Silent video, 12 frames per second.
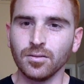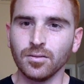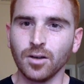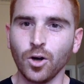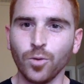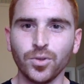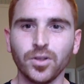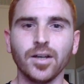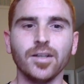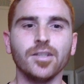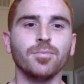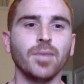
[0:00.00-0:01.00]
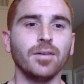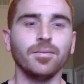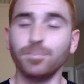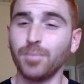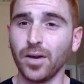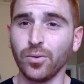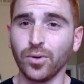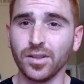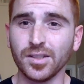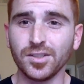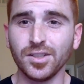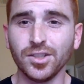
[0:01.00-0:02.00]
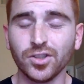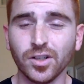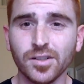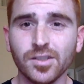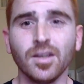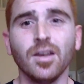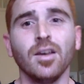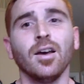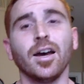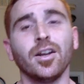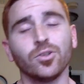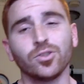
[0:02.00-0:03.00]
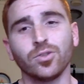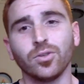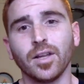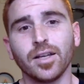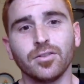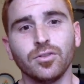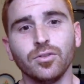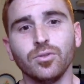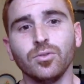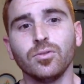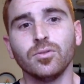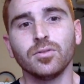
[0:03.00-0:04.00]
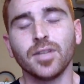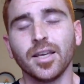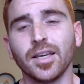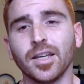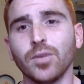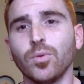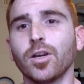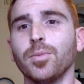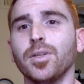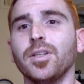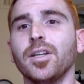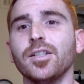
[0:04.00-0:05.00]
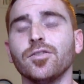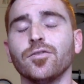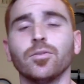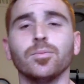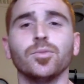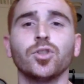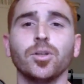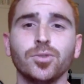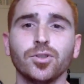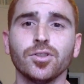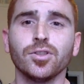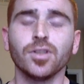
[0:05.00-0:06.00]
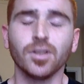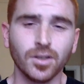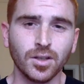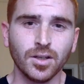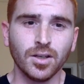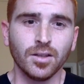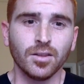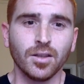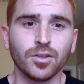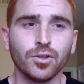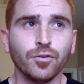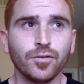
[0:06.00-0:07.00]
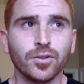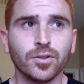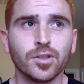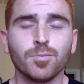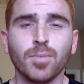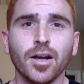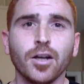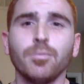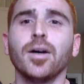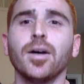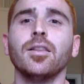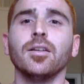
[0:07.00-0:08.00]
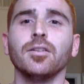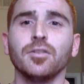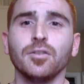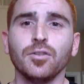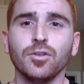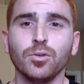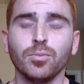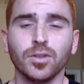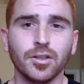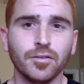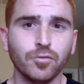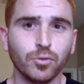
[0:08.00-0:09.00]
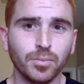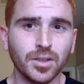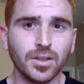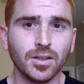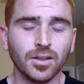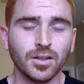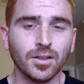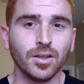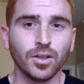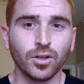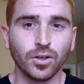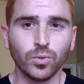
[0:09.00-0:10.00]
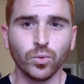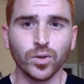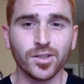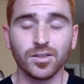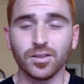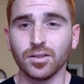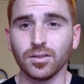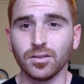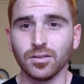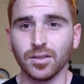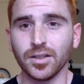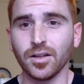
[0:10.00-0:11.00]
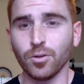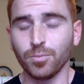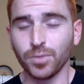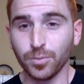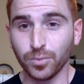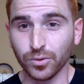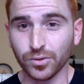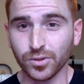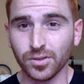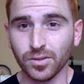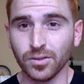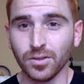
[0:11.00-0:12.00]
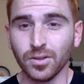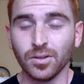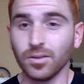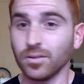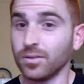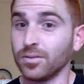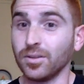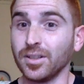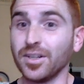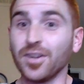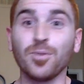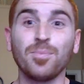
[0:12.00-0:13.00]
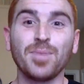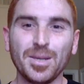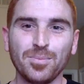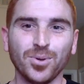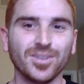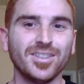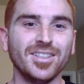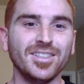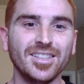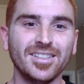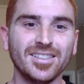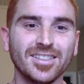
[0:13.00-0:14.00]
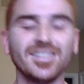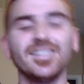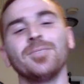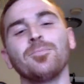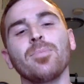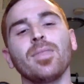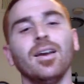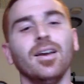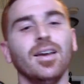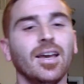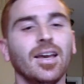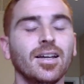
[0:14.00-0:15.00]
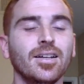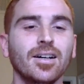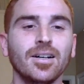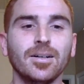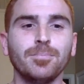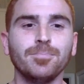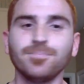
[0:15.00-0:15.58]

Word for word: hope you guys might buy one of these t shirts. I'd also like to take any recommendation from scriptures that you feel inspired by that you believe would be good ones to lead other people's lead other people to Jesus. And um,